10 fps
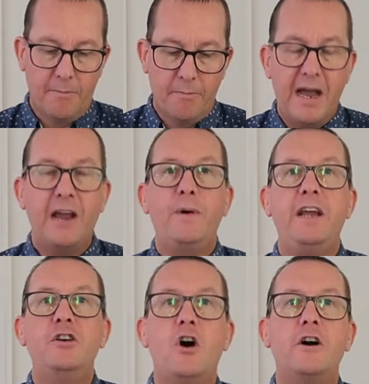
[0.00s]
May
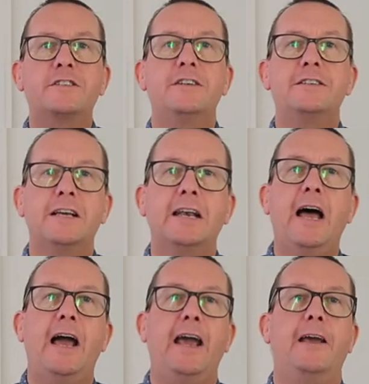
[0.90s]
we not
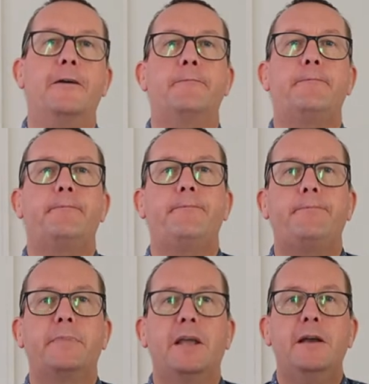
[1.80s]
delay,
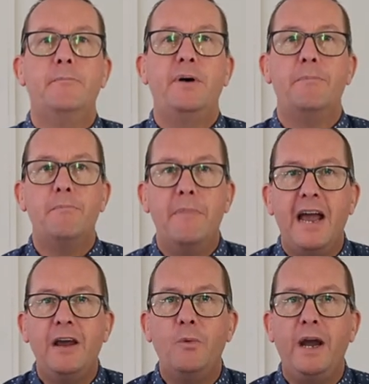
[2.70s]
but
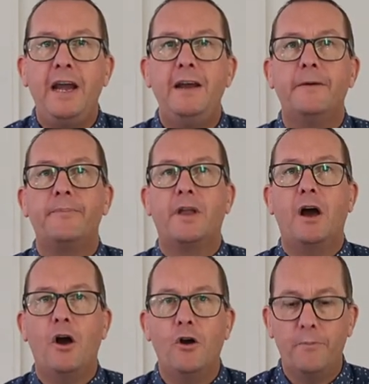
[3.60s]
may we
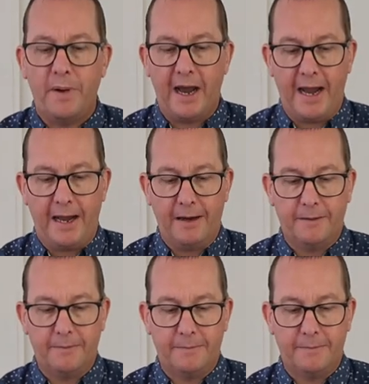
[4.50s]
obey.